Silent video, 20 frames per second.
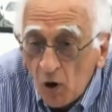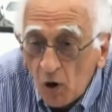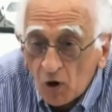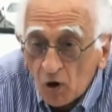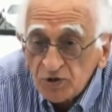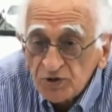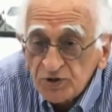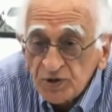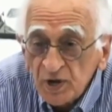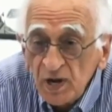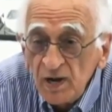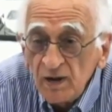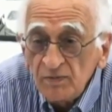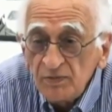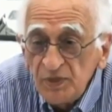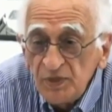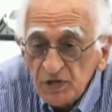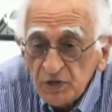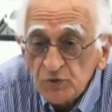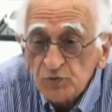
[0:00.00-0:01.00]

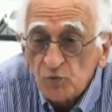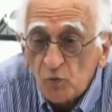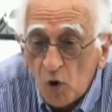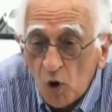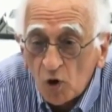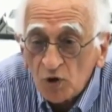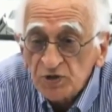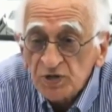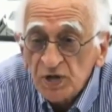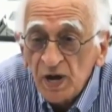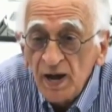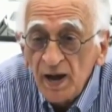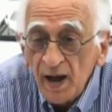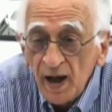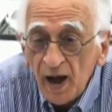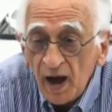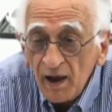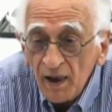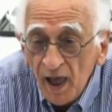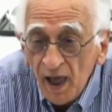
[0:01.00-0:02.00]
Because this
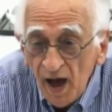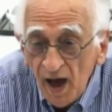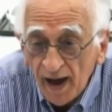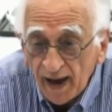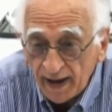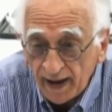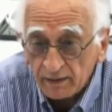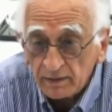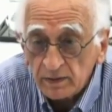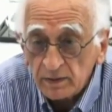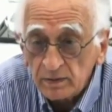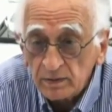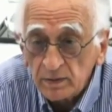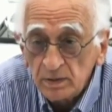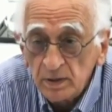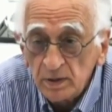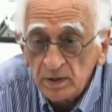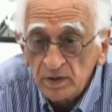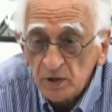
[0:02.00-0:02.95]
was a lie.